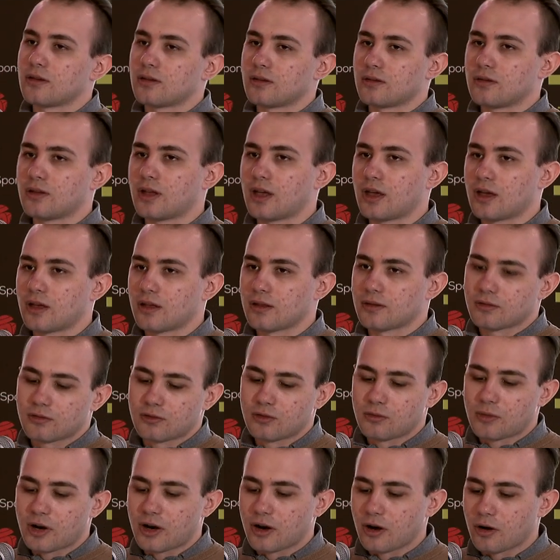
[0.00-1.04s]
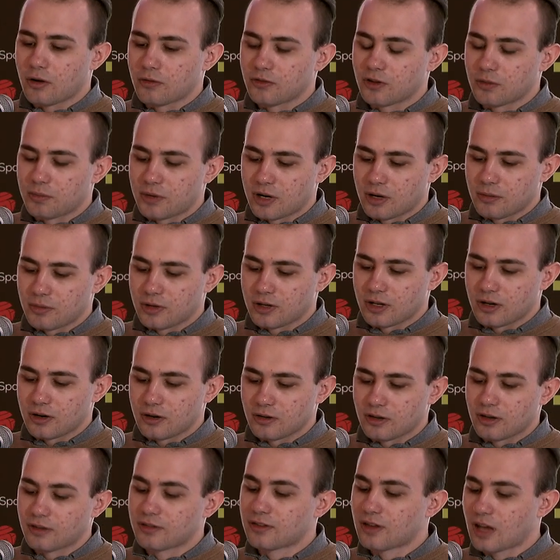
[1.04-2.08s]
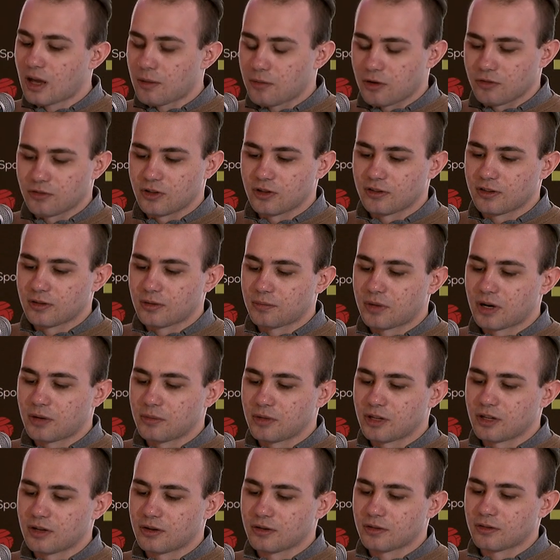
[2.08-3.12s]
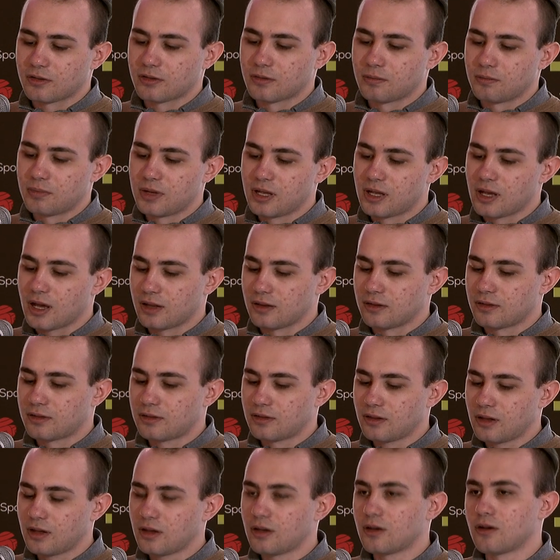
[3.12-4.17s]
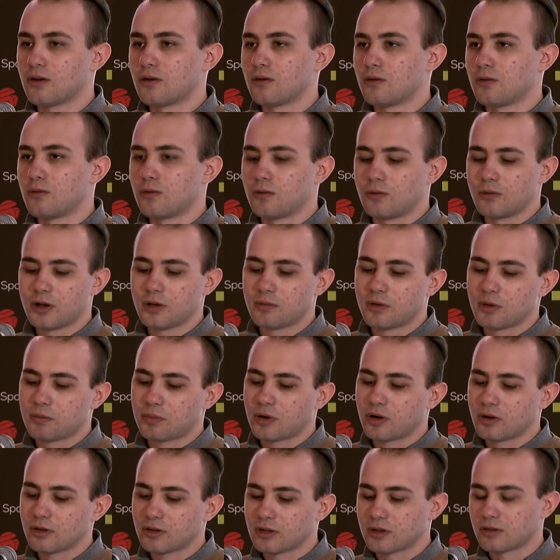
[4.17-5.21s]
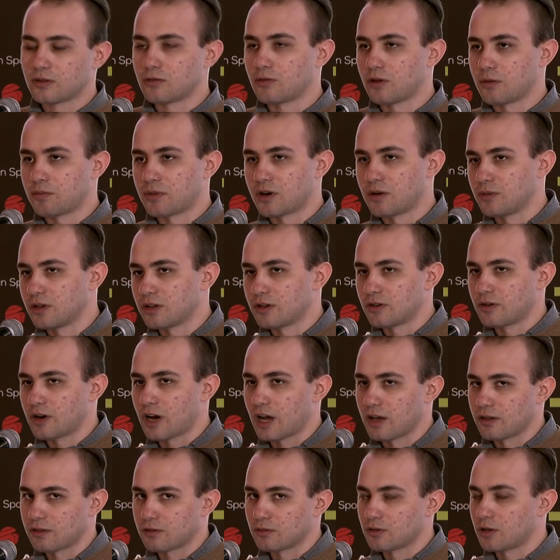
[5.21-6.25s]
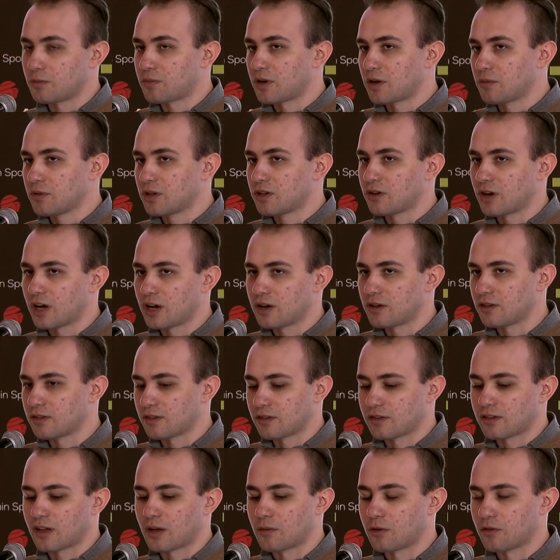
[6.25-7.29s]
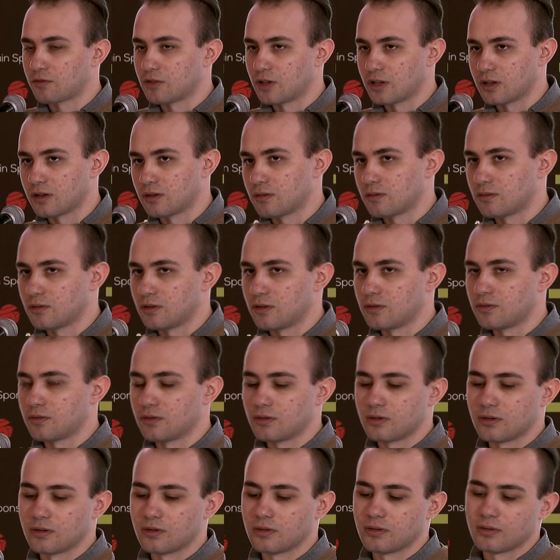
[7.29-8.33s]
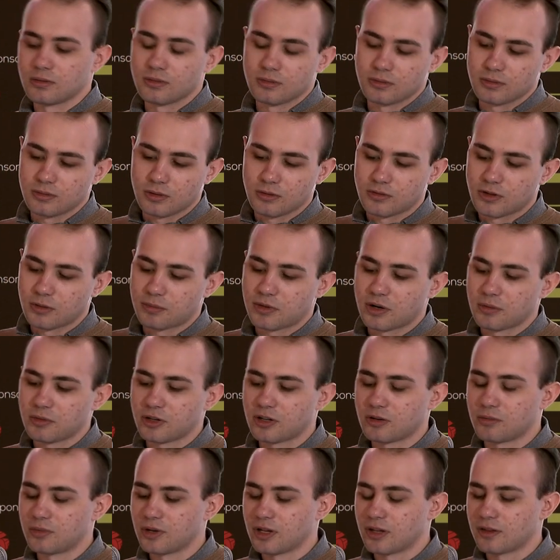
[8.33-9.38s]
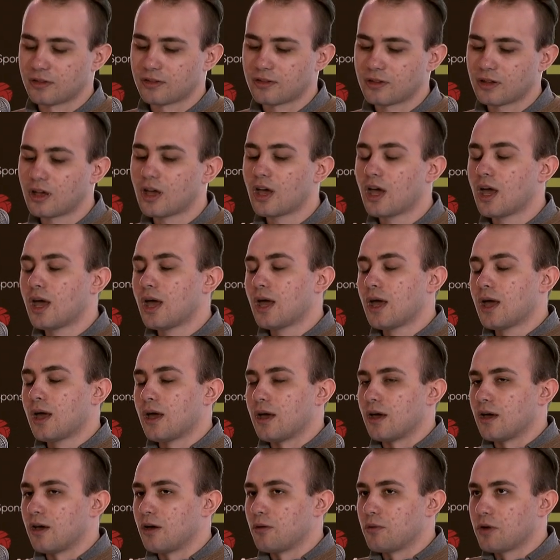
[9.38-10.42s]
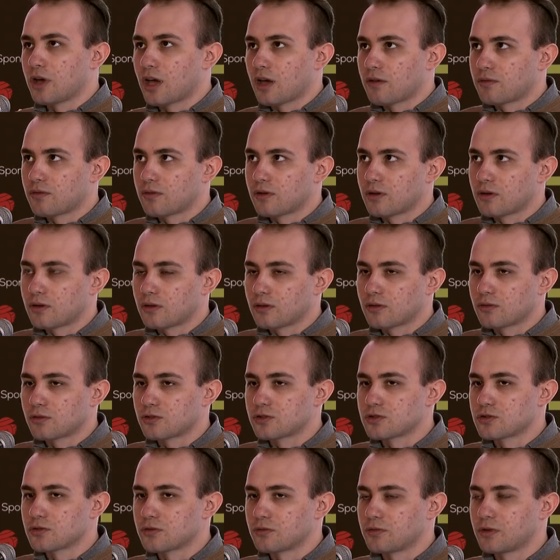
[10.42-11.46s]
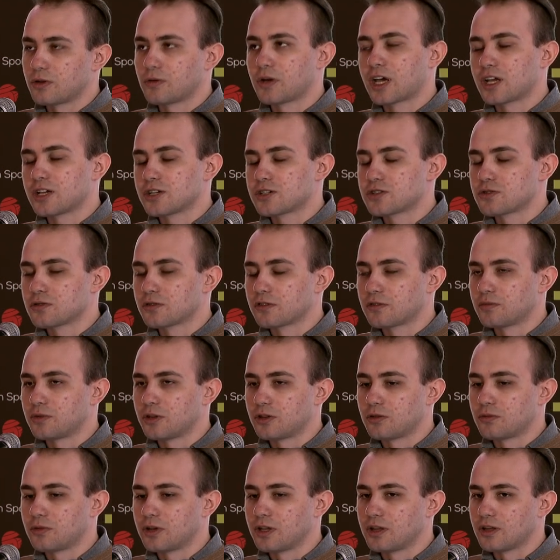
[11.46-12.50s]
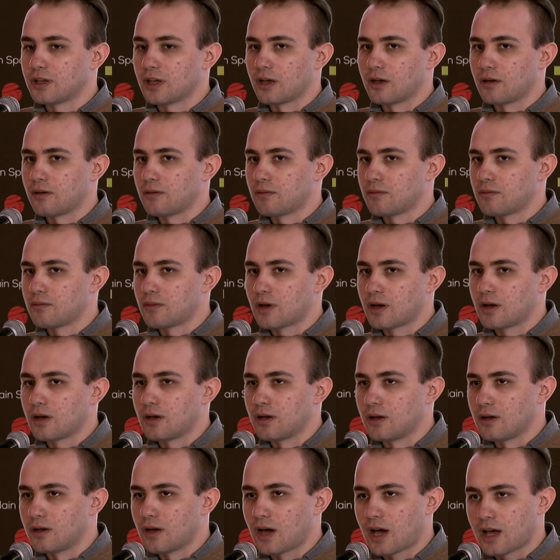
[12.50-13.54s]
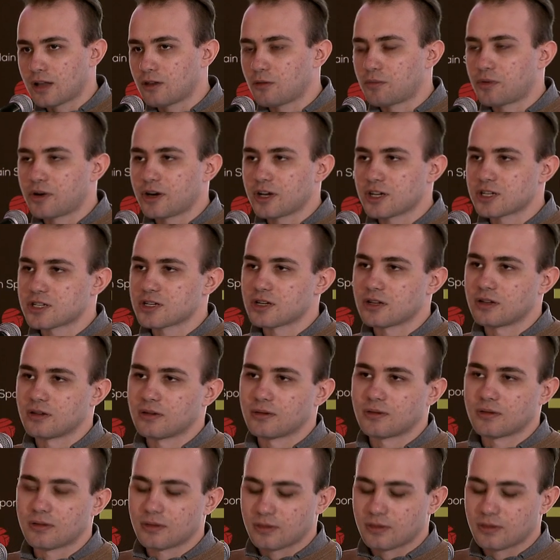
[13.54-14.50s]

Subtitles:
the summary of the parameter, the sum of the parameters B and C will be pointed to a parameter A. So the parameter A is a sum of the parameter B and C. We have we can choose between the add operation,